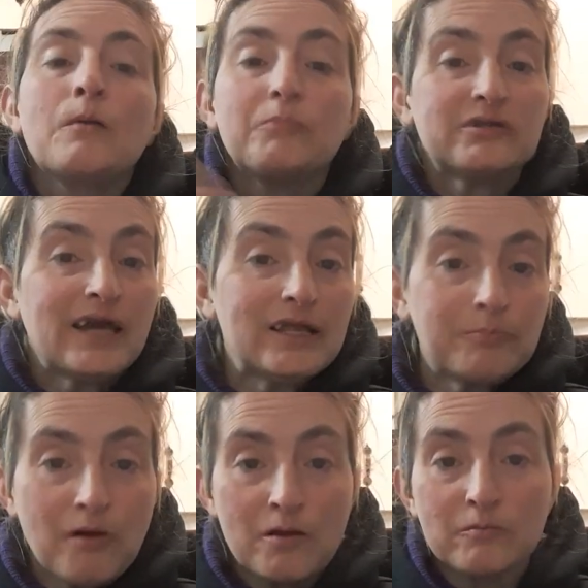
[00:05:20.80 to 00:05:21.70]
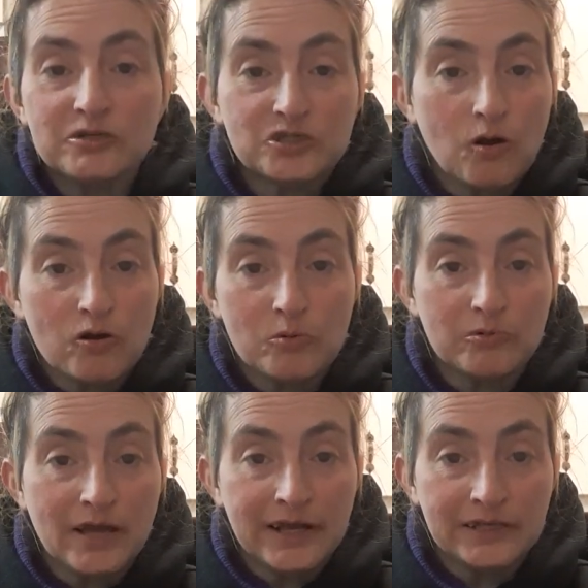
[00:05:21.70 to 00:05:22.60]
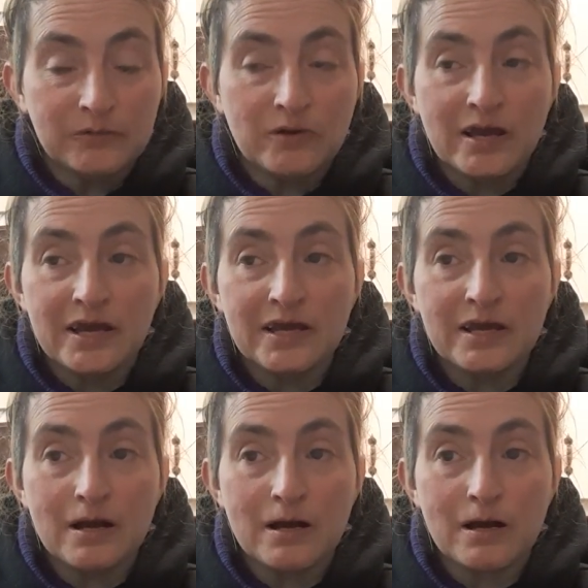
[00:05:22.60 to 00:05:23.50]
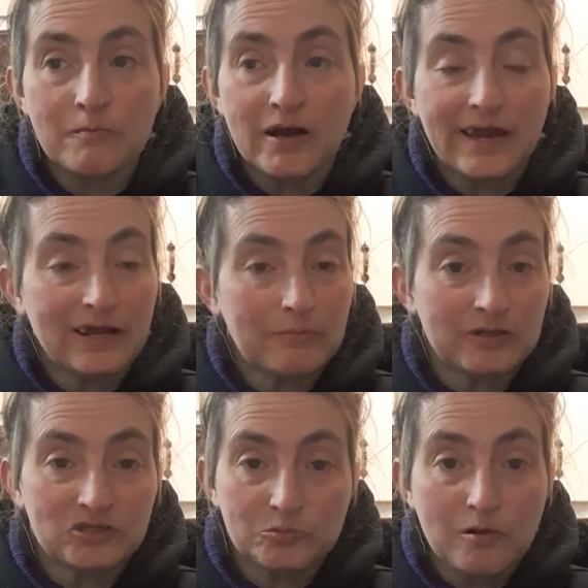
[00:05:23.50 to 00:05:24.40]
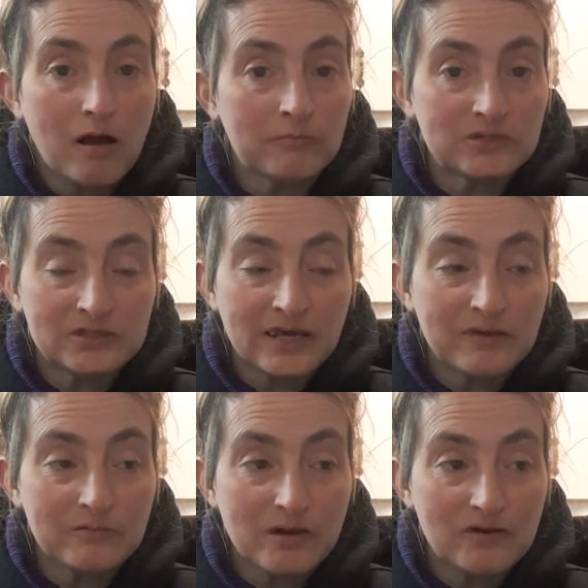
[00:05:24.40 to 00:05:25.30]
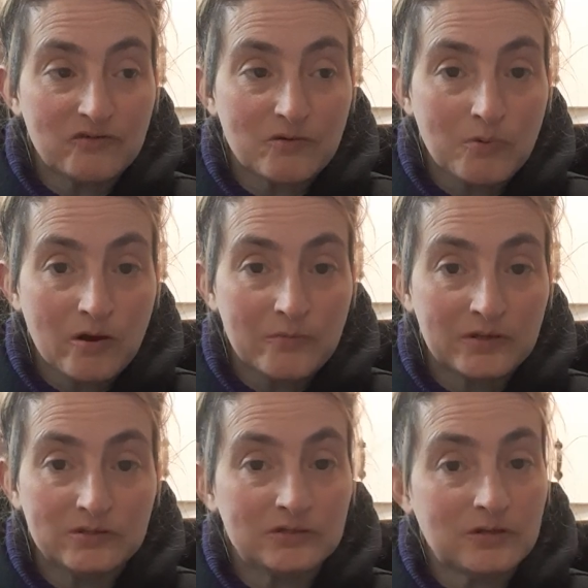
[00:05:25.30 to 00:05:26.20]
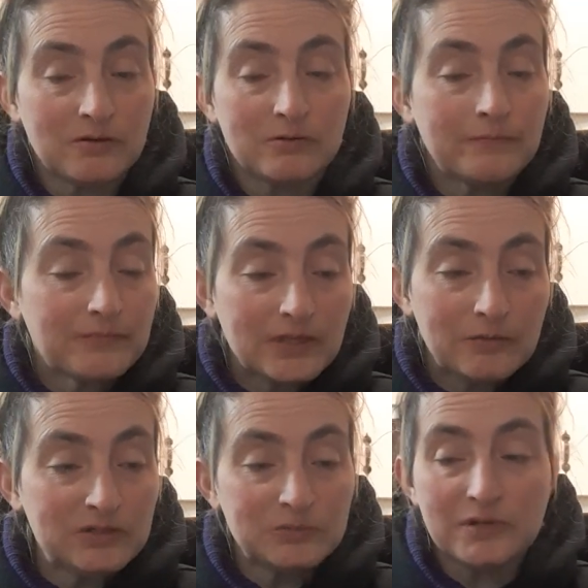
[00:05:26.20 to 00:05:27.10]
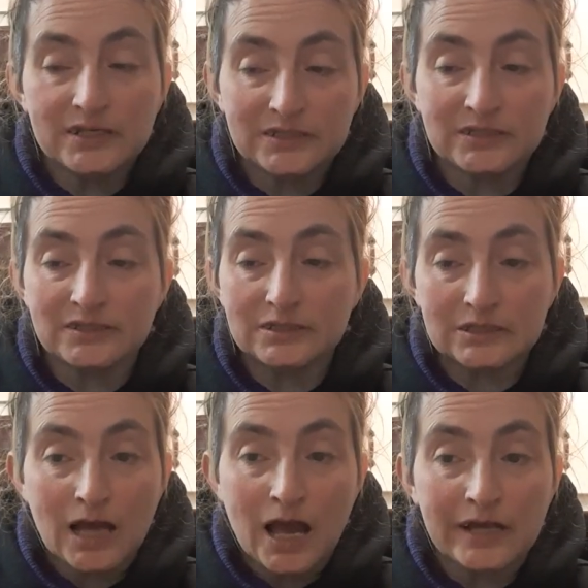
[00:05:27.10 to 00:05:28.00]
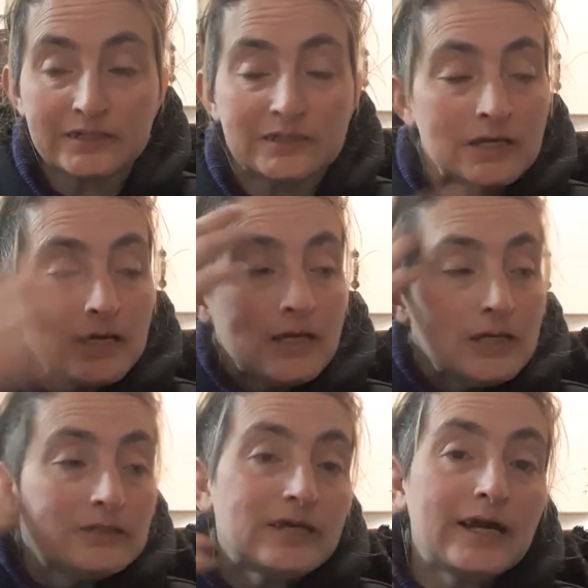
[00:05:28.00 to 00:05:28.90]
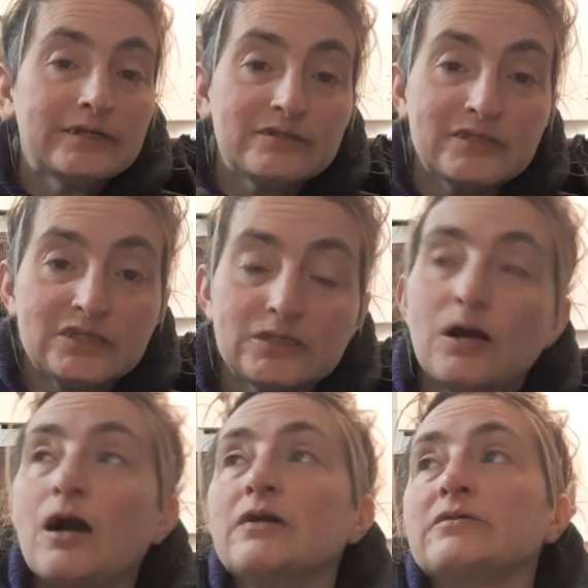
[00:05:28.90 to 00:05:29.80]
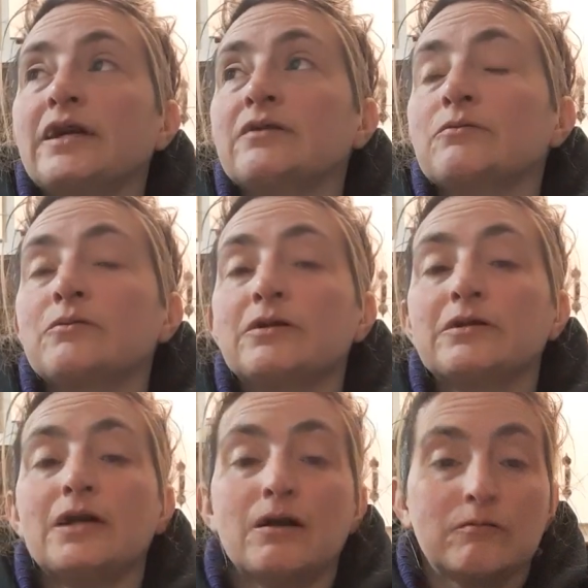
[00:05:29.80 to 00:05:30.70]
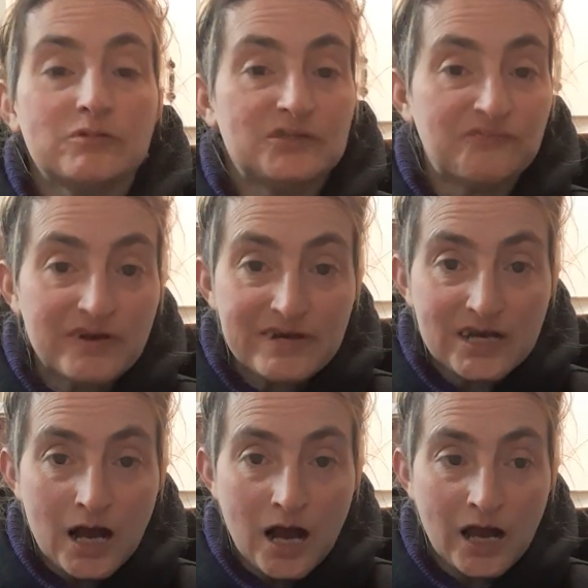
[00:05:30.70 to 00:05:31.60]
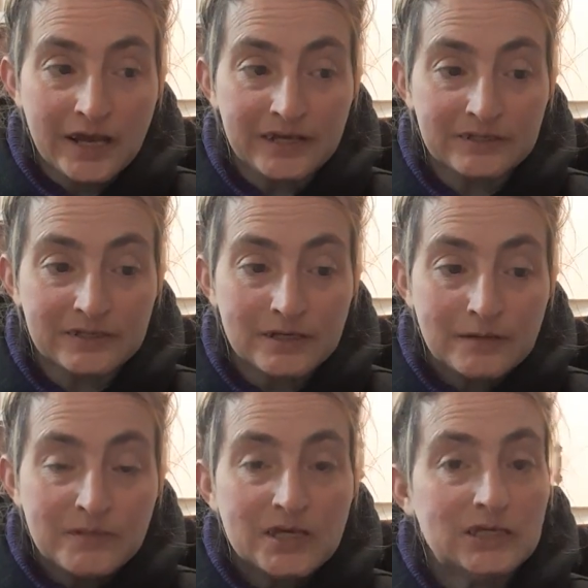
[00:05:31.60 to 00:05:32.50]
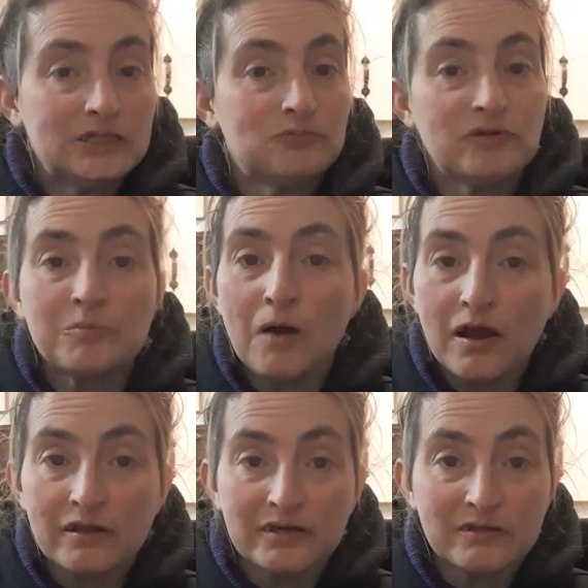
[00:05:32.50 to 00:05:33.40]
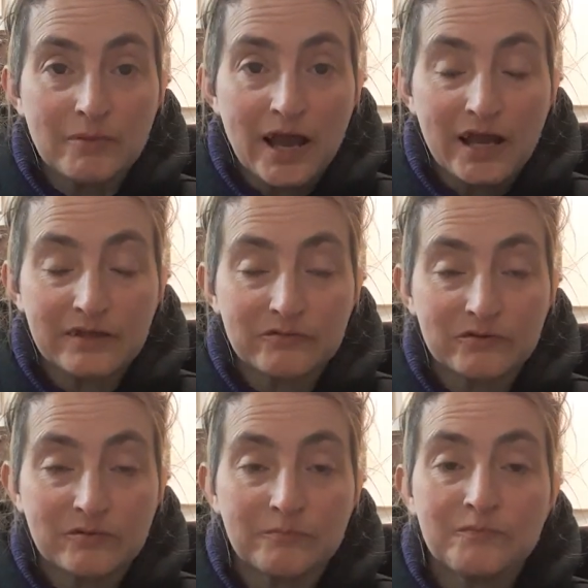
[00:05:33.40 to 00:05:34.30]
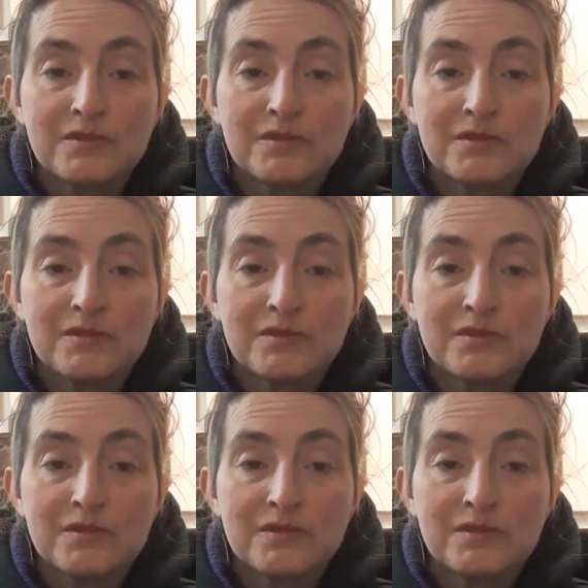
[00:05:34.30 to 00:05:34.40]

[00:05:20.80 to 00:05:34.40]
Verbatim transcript: But that apartment was horrible anyway. Um, I had a bunch of problems in that other apartment, so it was a blessing in disguise that this uh, landlord uh, was very kind. He's remodeling bathroom.